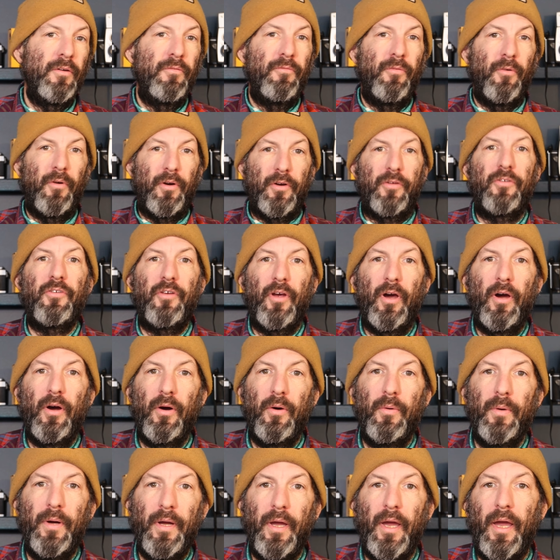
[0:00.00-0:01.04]
for a
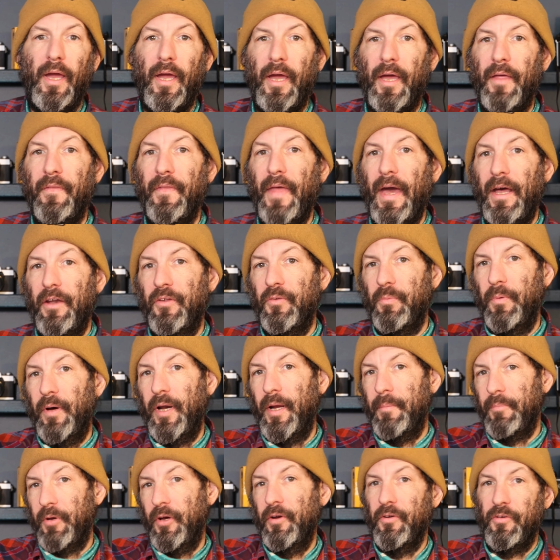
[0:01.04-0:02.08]
show, and that is
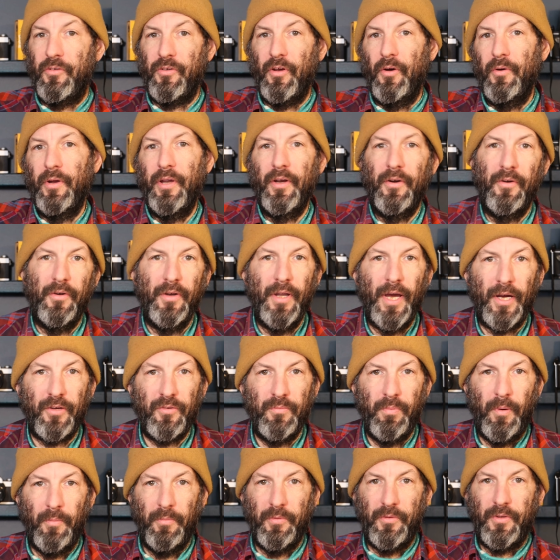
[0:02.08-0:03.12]
what I'm going to show here
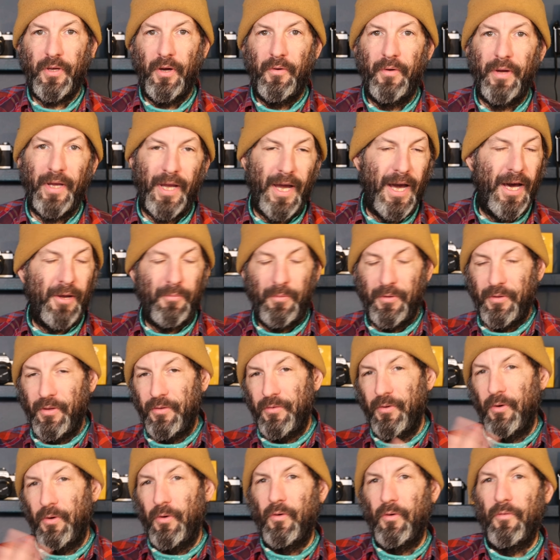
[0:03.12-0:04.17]
next, what was going on with
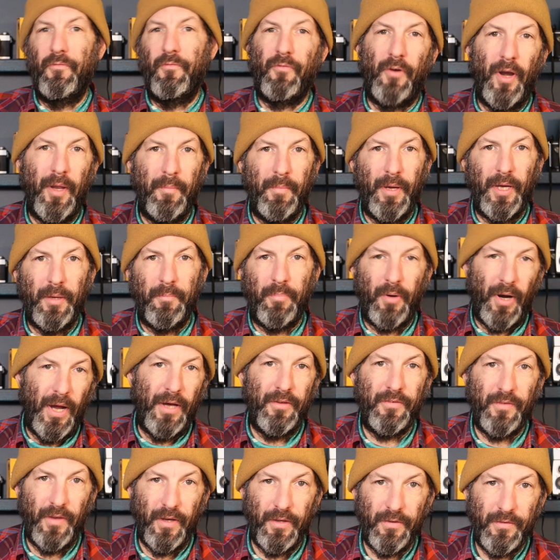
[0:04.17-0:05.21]
this whole framing
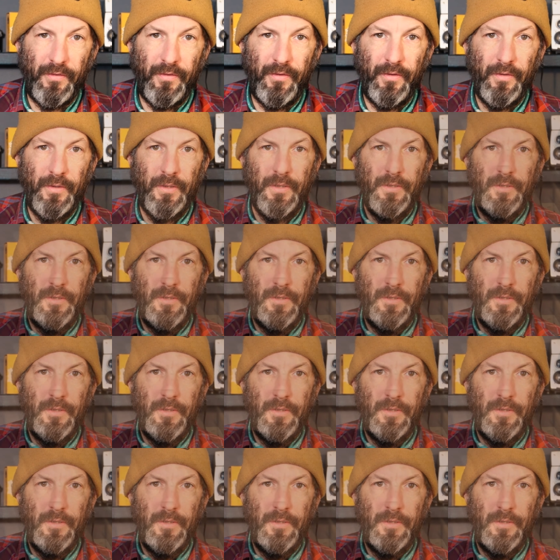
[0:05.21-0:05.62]
process.